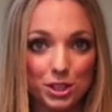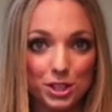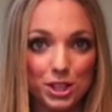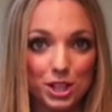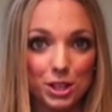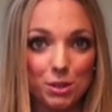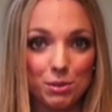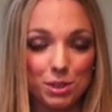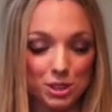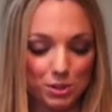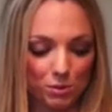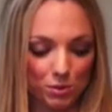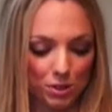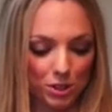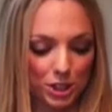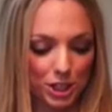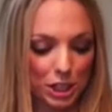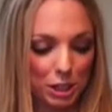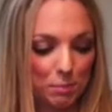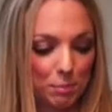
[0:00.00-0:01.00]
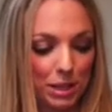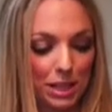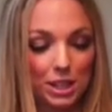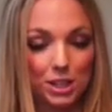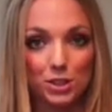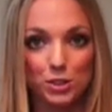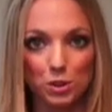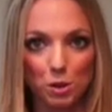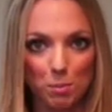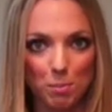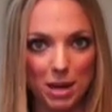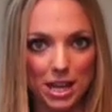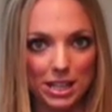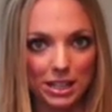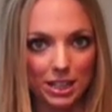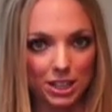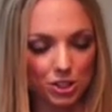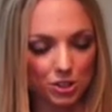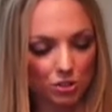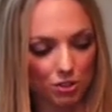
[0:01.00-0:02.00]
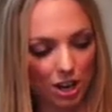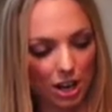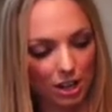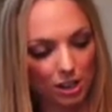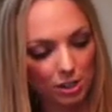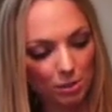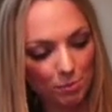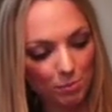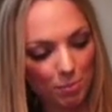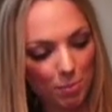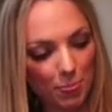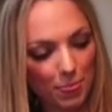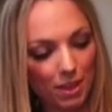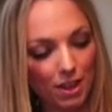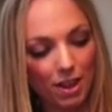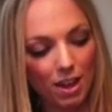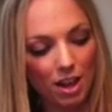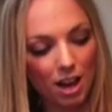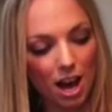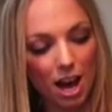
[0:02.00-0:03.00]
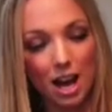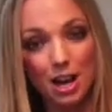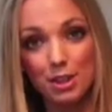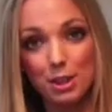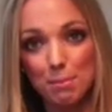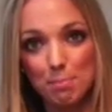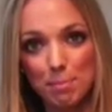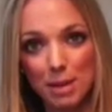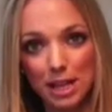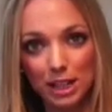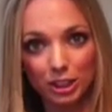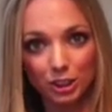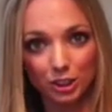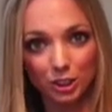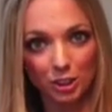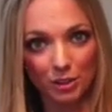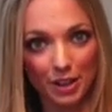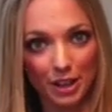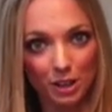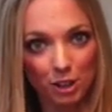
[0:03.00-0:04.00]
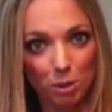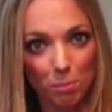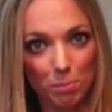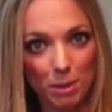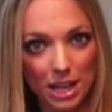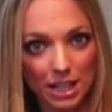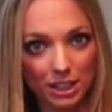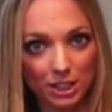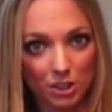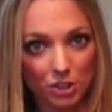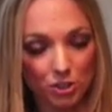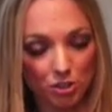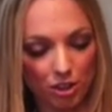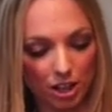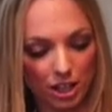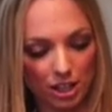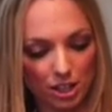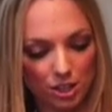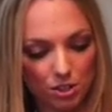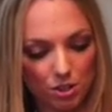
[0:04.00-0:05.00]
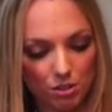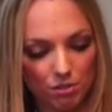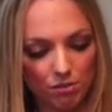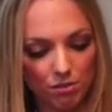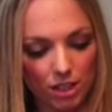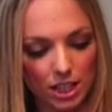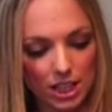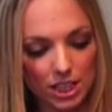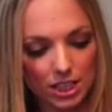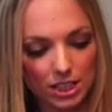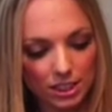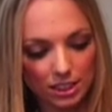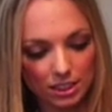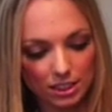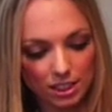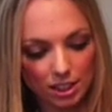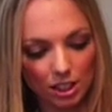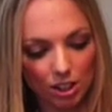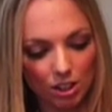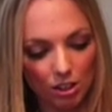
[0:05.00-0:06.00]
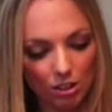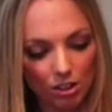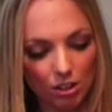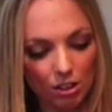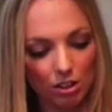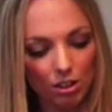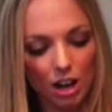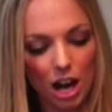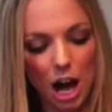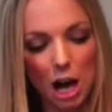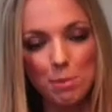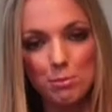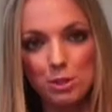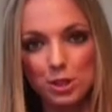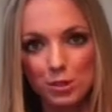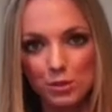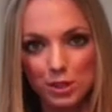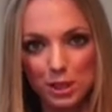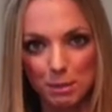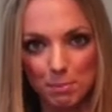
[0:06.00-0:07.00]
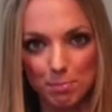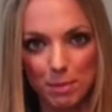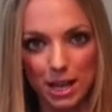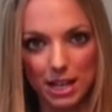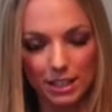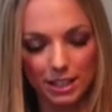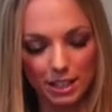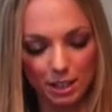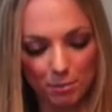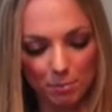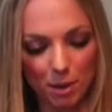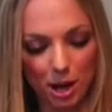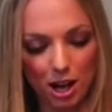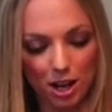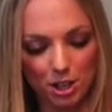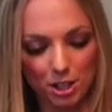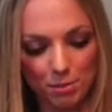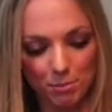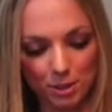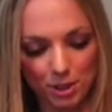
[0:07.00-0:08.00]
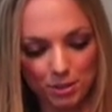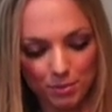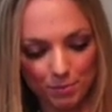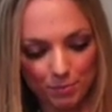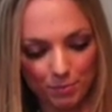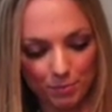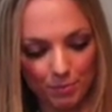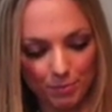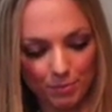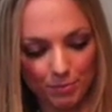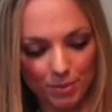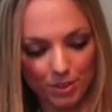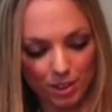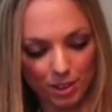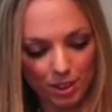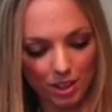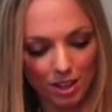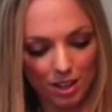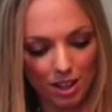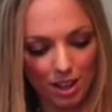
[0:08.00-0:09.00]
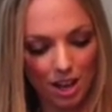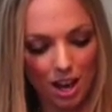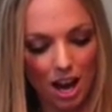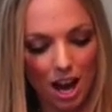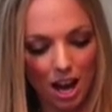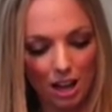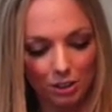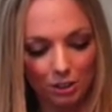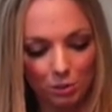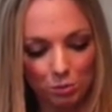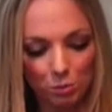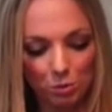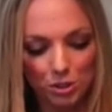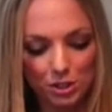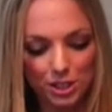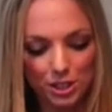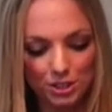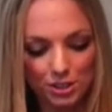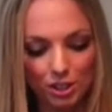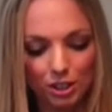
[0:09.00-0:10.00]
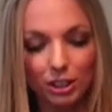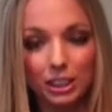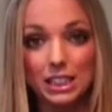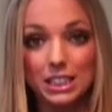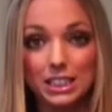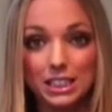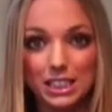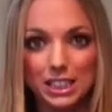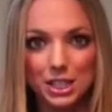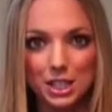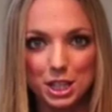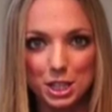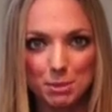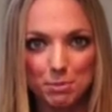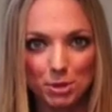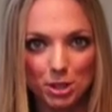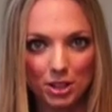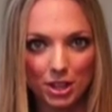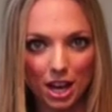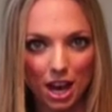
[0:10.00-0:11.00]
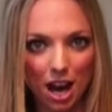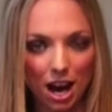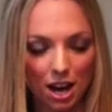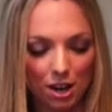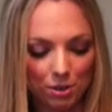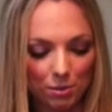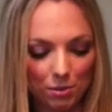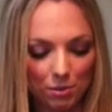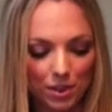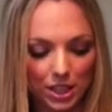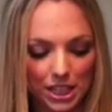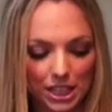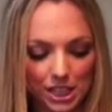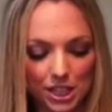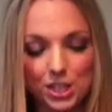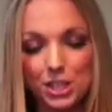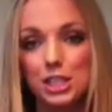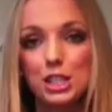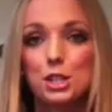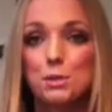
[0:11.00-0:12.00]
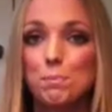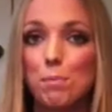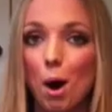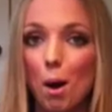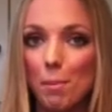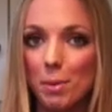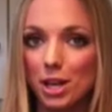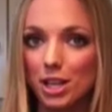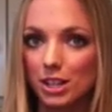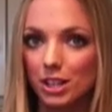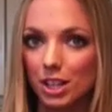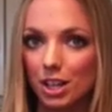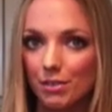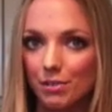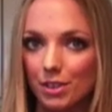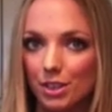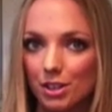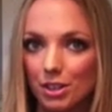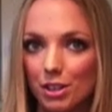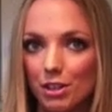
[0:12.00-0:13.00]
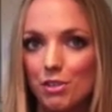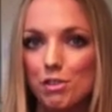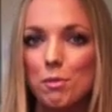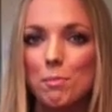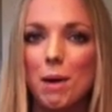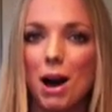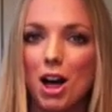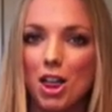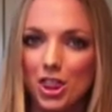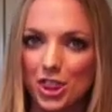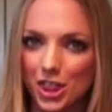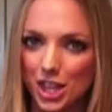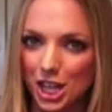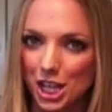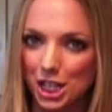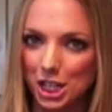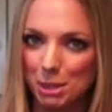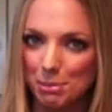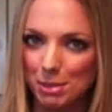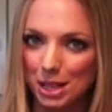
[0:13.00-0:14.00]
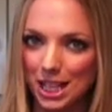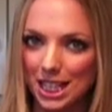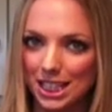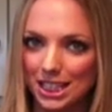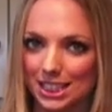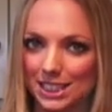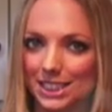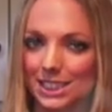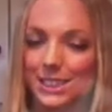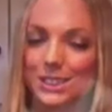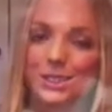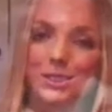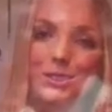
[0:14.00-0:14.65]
to do is you want to tip it into a baking tray, Either make sure that your baking tray is greased, or I'm using baking parchment. And once it's all in, you need to smooth it out and you just need to pop it in the oven for about 30 minutes.